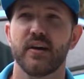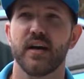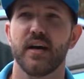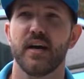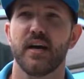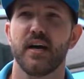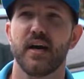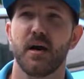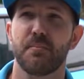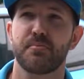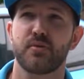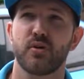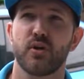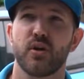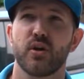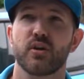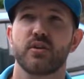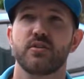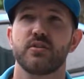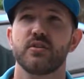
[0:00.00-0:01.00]
a
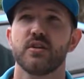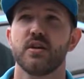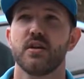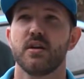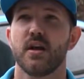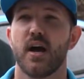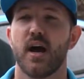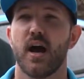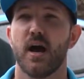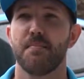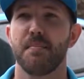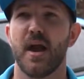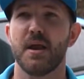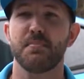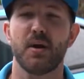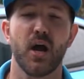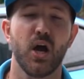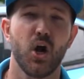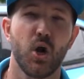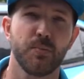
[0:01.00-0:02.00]
product made
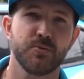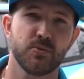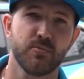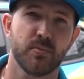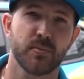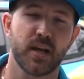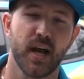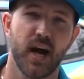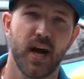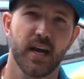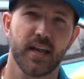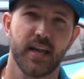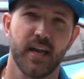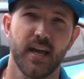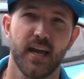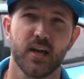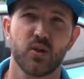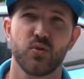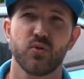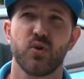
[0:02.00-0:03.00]
by Optimum Car
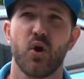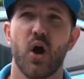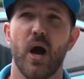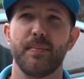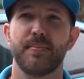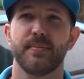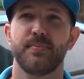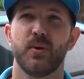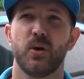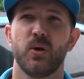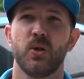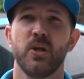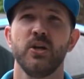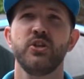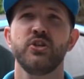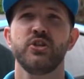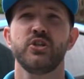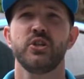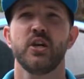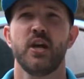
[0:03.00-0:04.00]
Care called Hyper Polish.